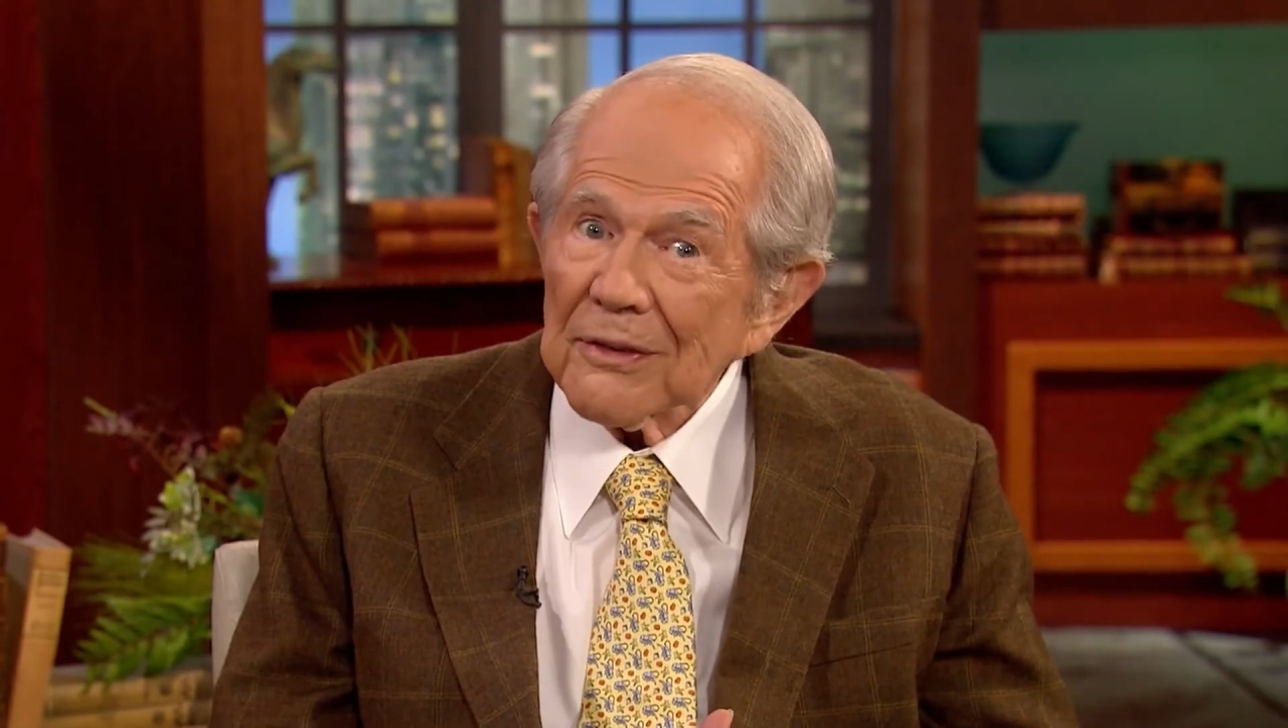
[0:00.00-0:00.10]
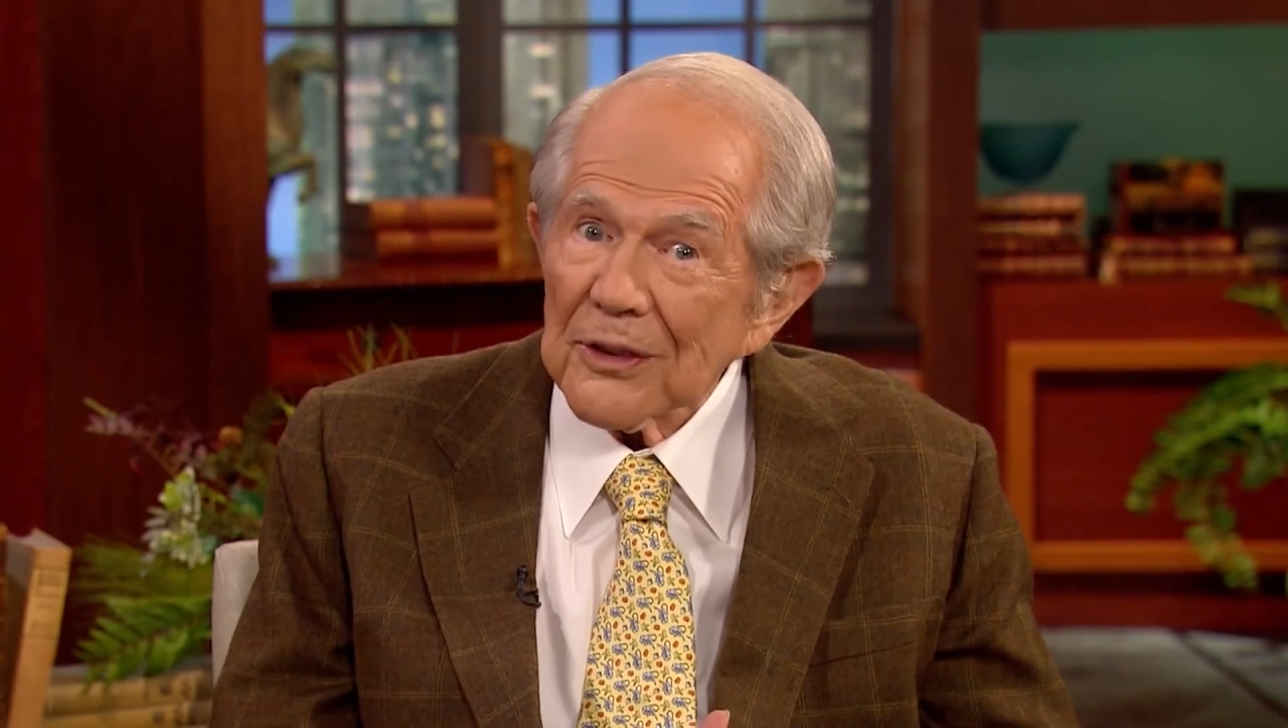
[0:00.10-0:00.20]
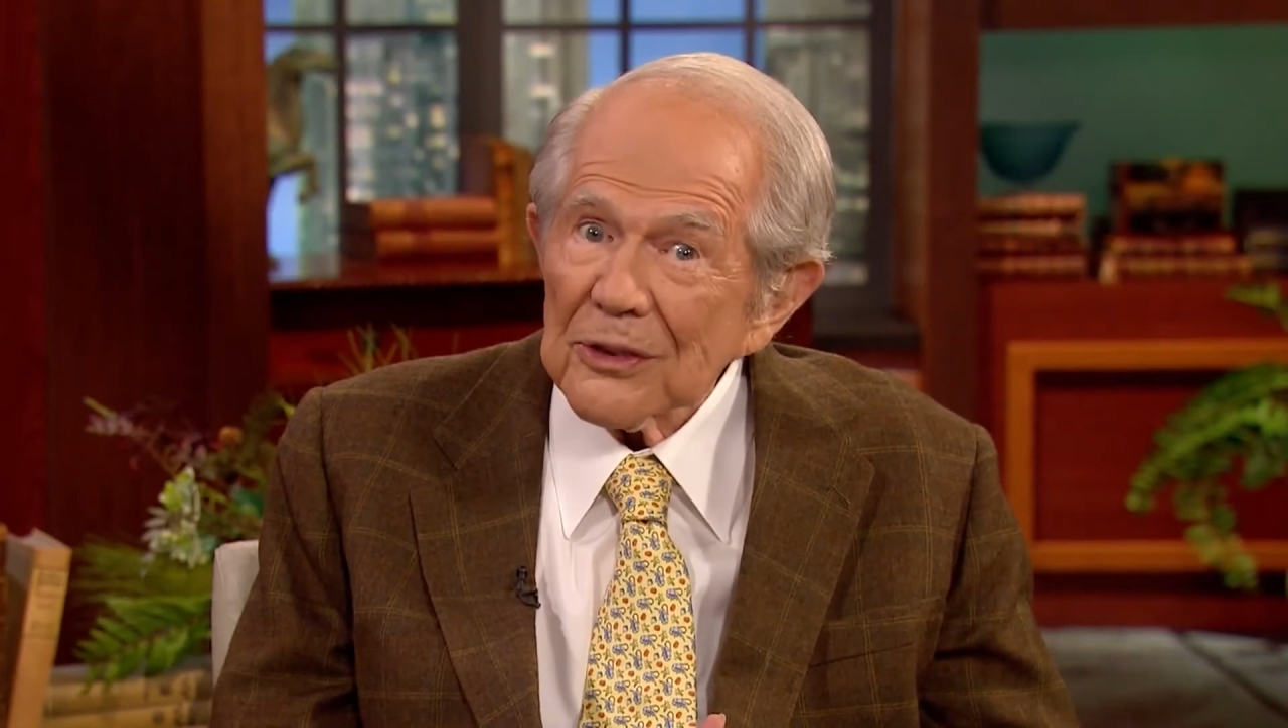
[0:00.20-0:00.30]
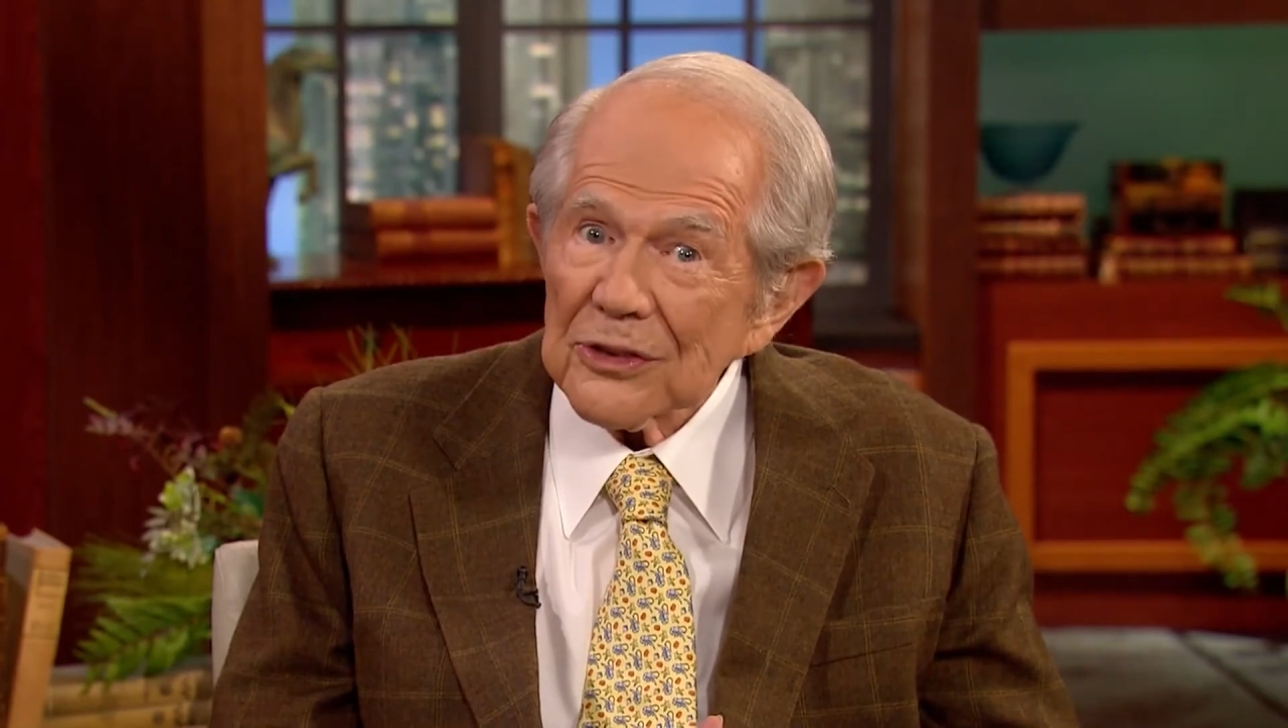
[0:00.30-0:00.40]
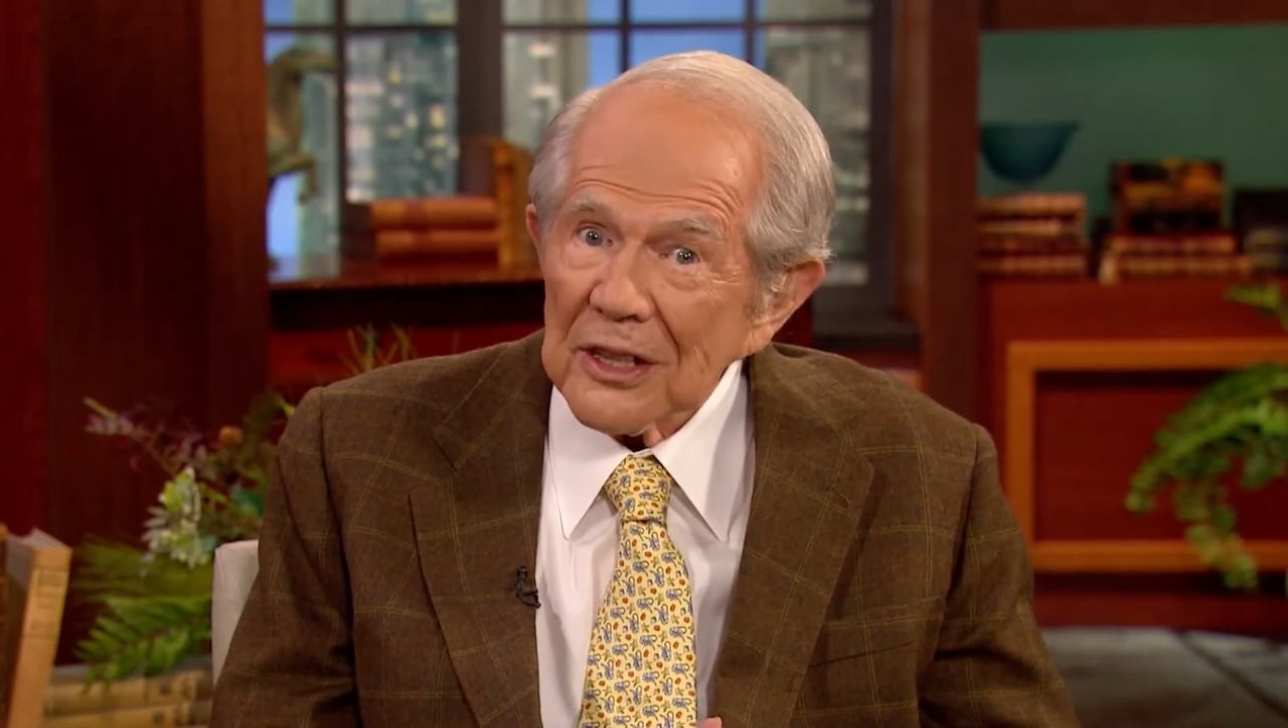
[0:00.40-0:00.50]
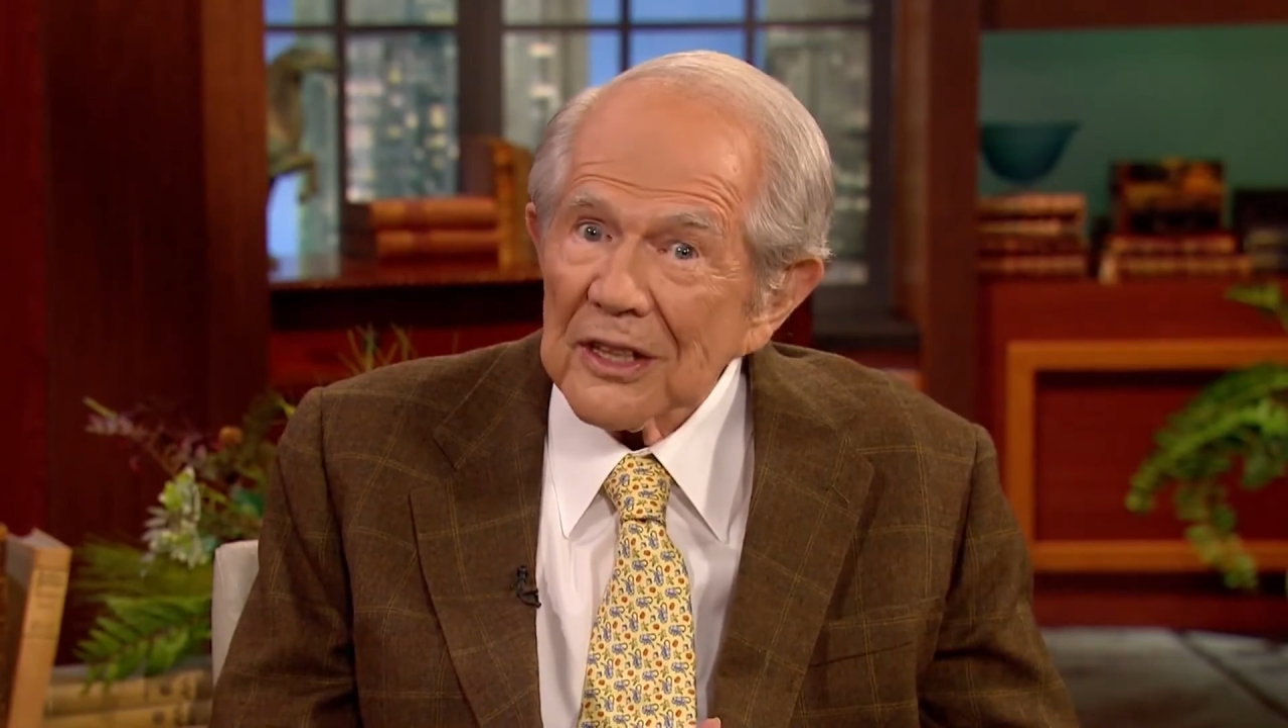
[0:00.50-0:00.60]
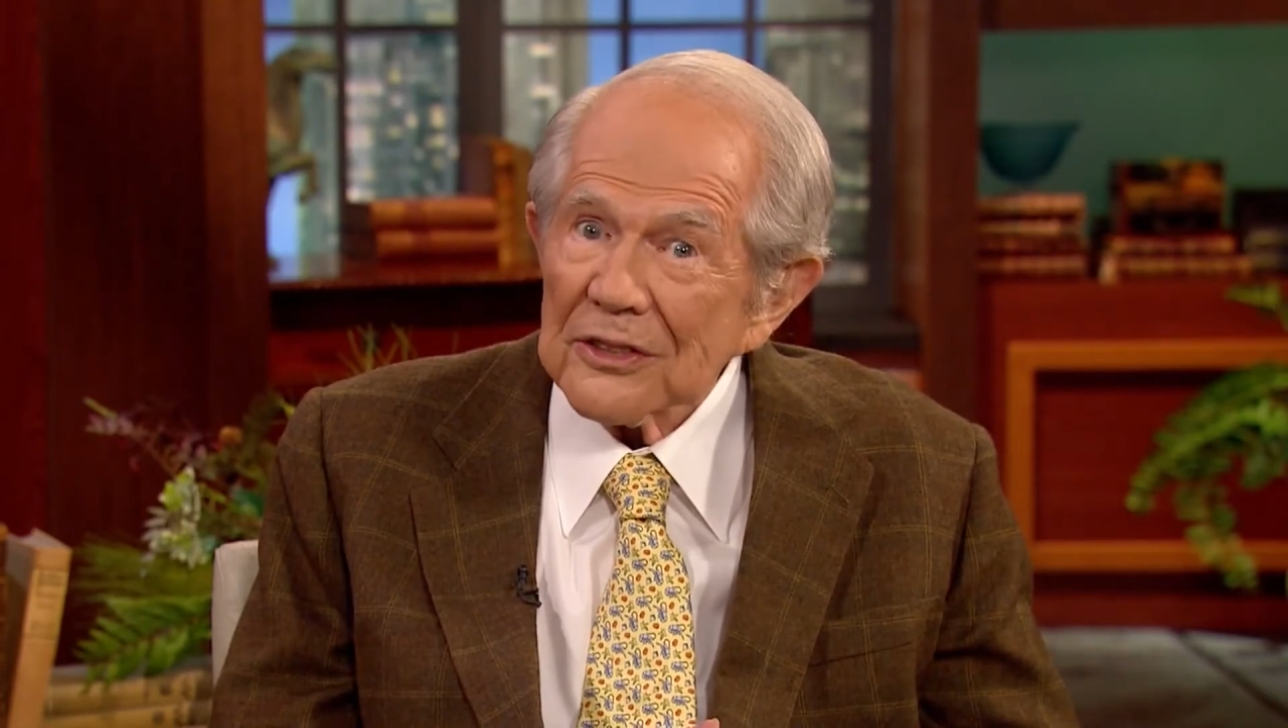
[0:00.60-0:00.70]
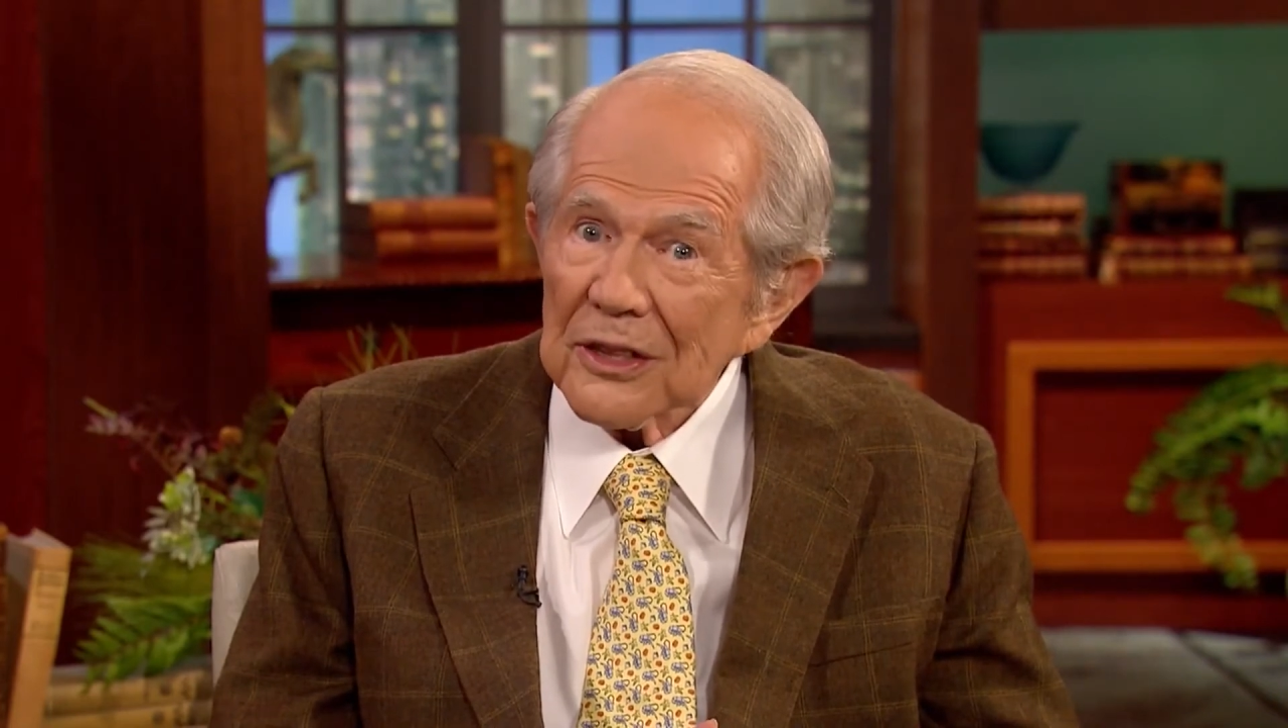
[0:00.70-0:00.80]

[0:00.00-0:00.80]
flu shots